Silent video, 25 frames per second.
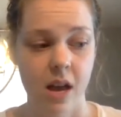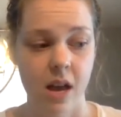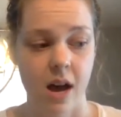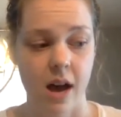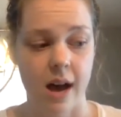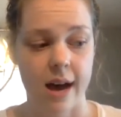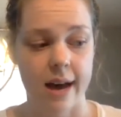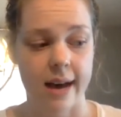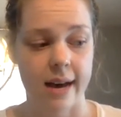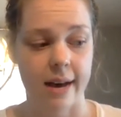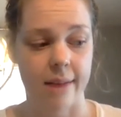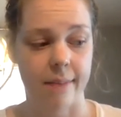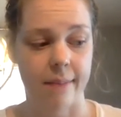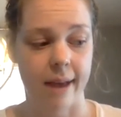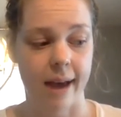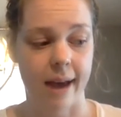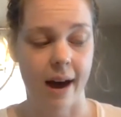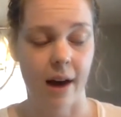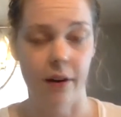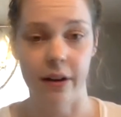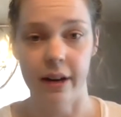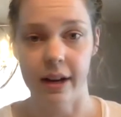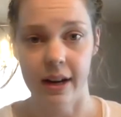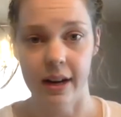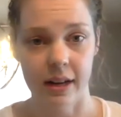how
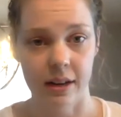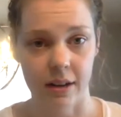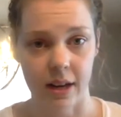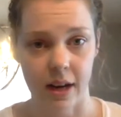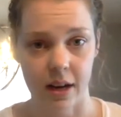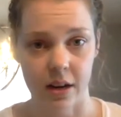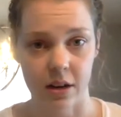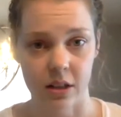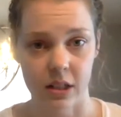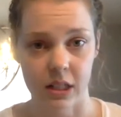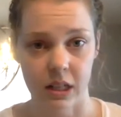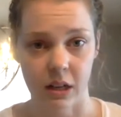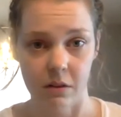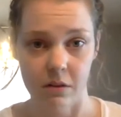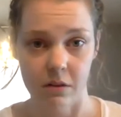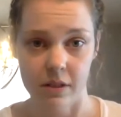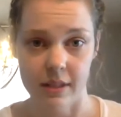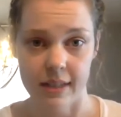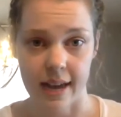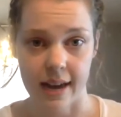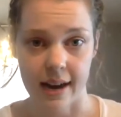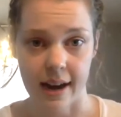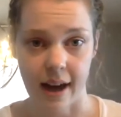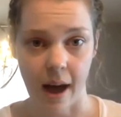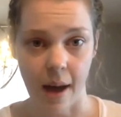to kind of get yourself
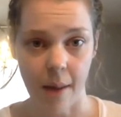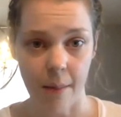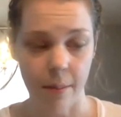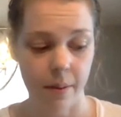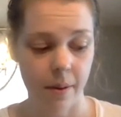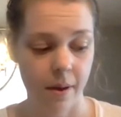set up.